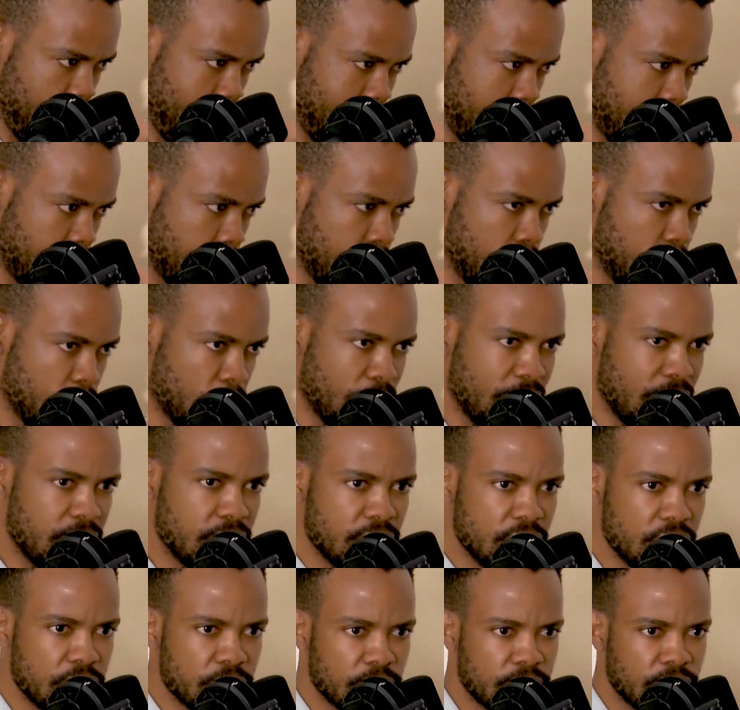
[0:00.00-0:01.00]
excuse me, why is
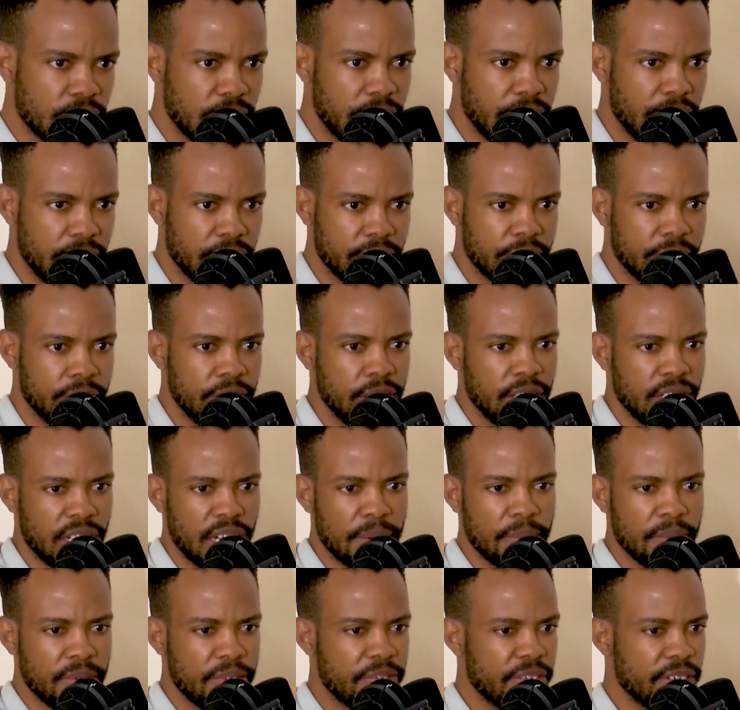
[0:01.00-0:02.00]
this online? Mm-hmm.
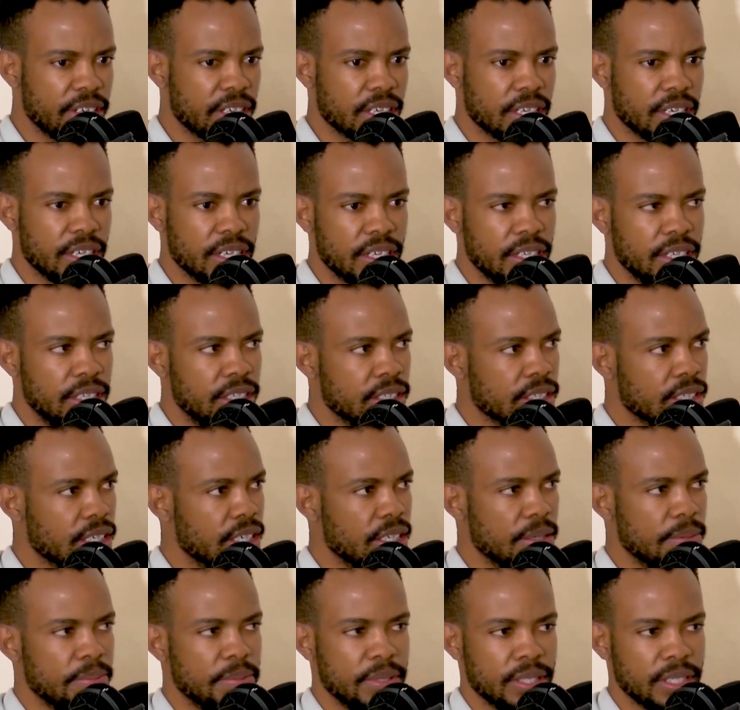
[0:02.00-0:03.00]
Hambufaga ka
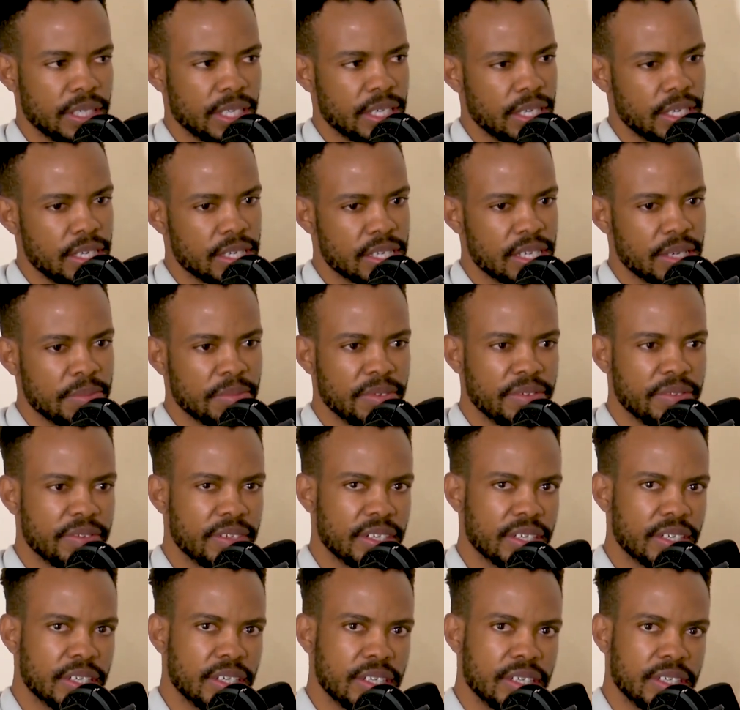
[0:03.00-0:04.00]
EPIS,
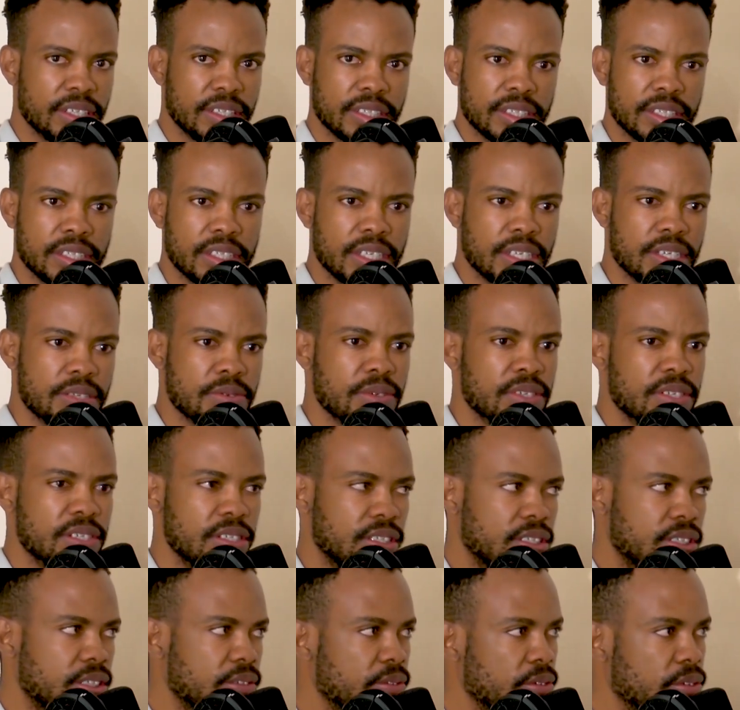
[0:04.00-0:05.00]

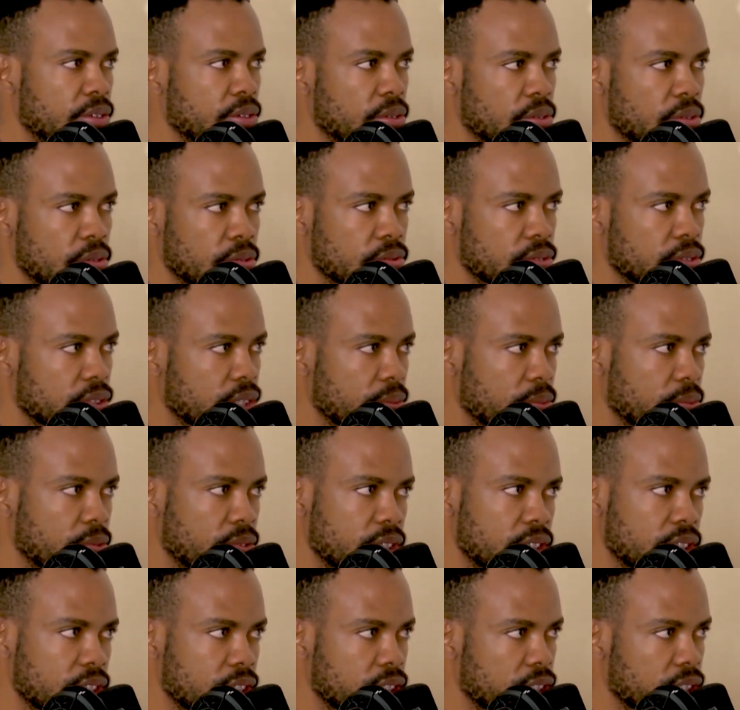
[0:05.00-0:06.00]
TV or
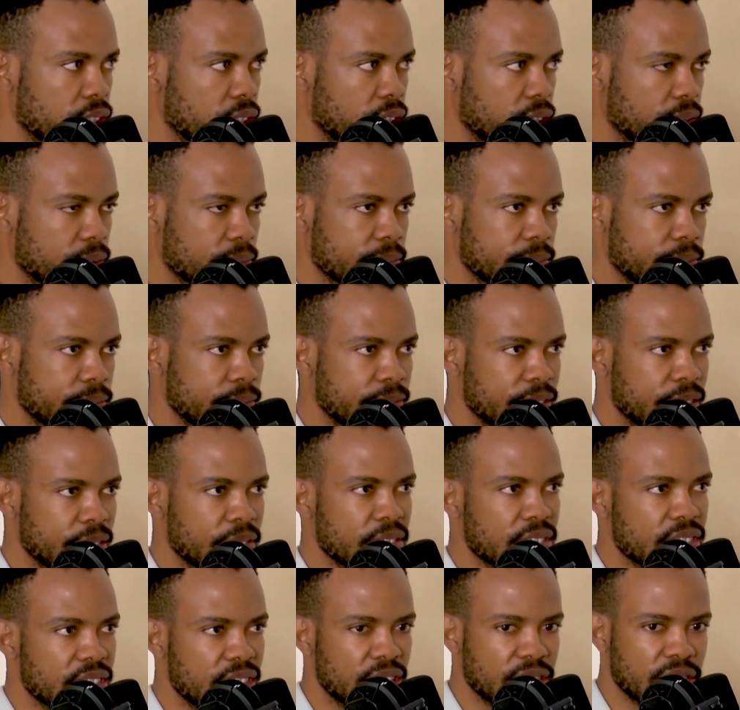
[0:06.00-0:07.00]
you
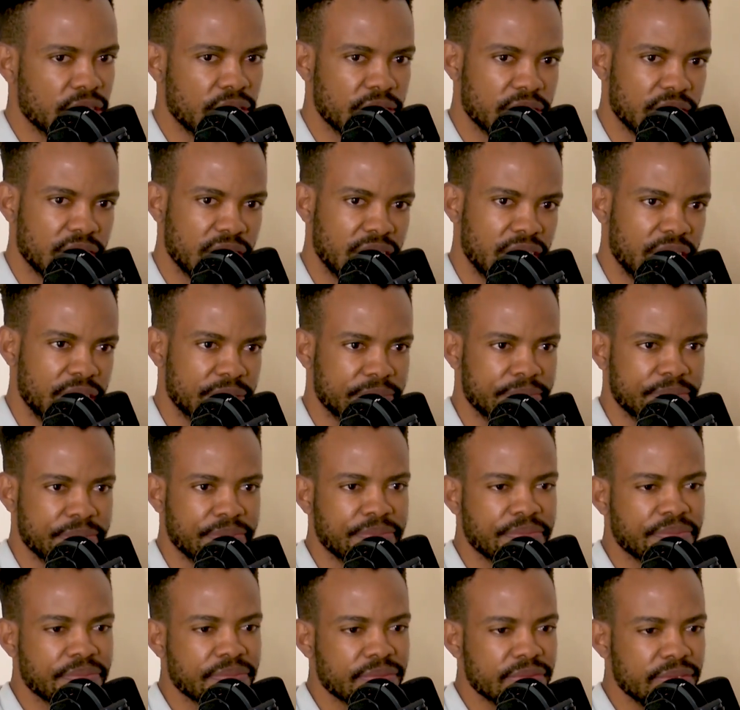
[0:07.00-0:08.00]
know, the thing of now. Nah,
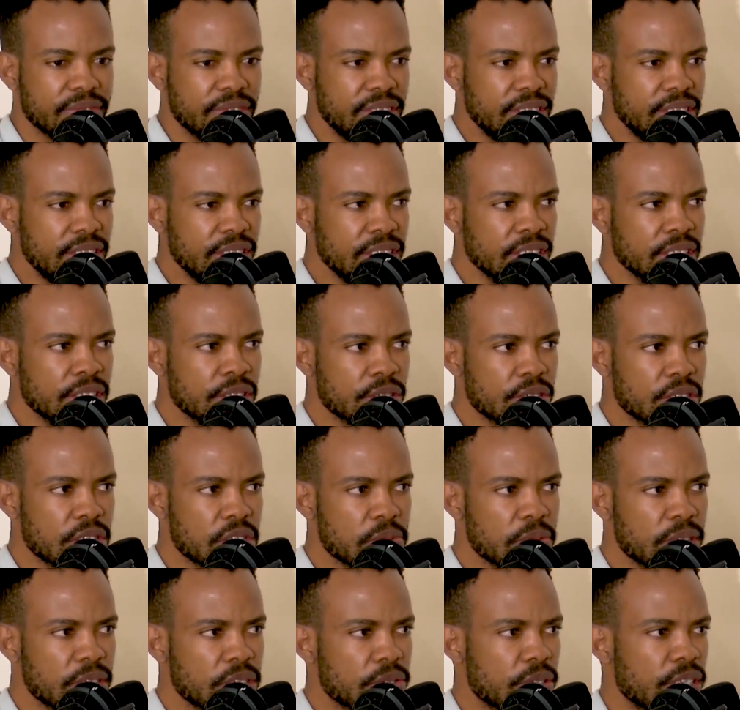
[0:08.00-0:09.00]

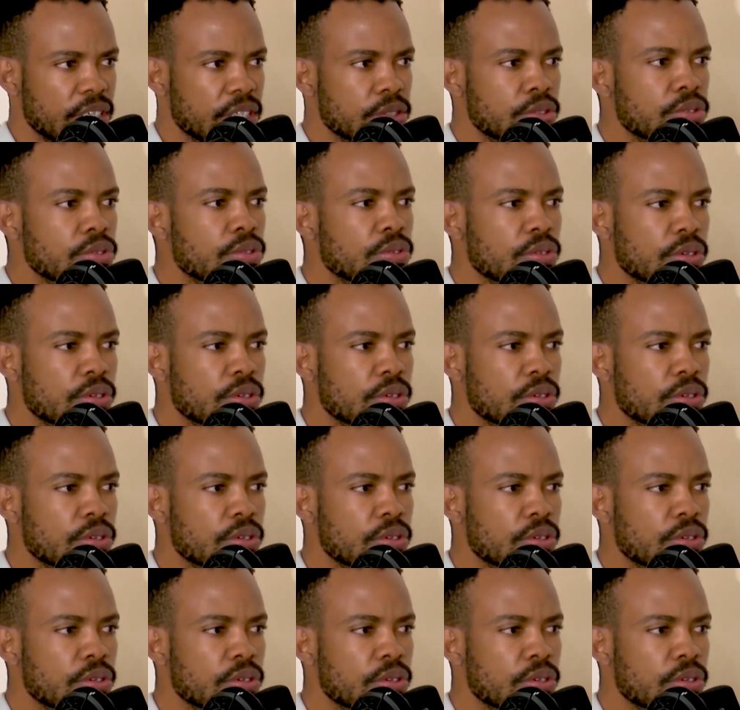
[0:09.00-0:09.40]
because we are trying to